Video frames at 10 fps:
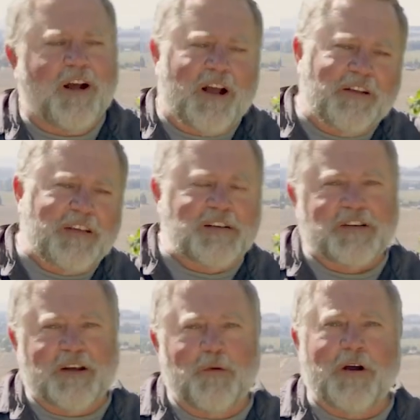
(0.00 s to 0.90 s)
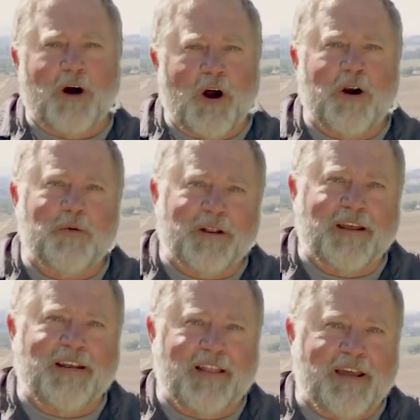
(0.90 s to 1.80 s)
essentially we are
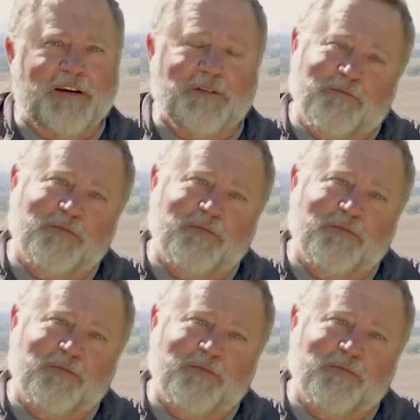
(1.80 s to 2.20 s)
really like